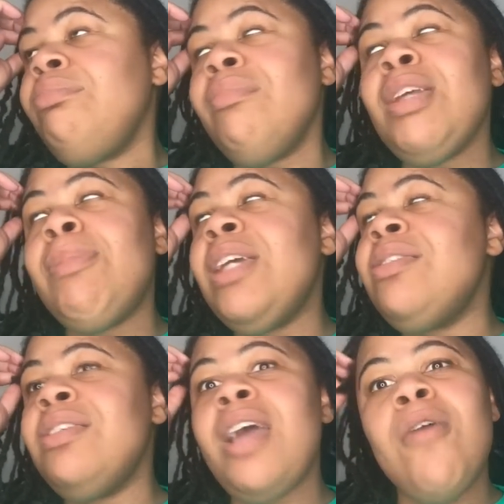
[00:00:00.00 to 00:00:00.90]
make
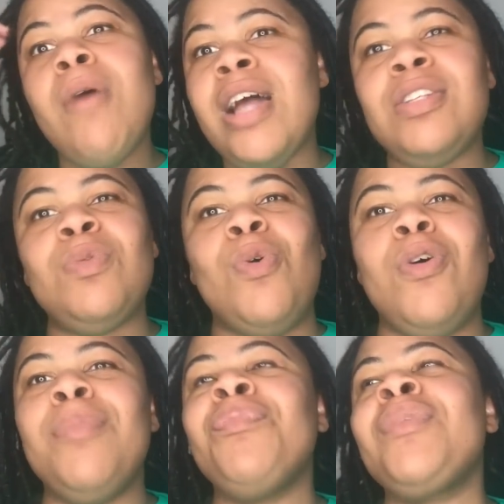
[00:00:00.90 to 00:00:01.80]
sure y'all watch
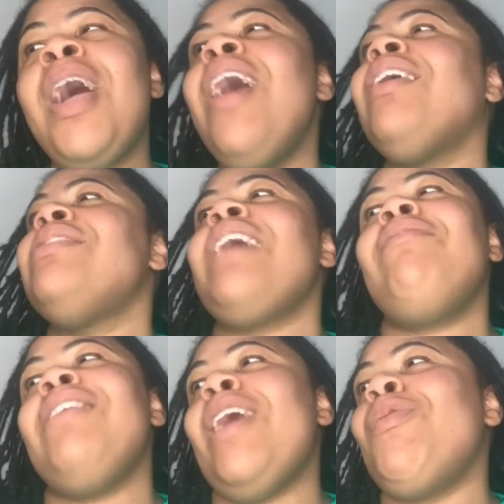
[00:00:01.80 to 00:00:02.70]
Sworn. Because I
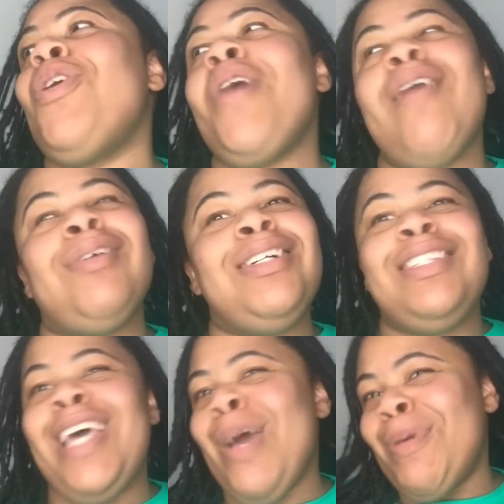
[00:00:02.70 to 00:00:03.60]
feel like we're going to have a good
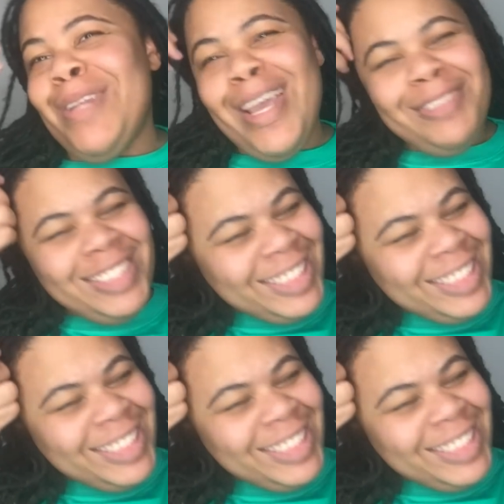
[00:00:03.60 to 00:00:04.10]
time on that one.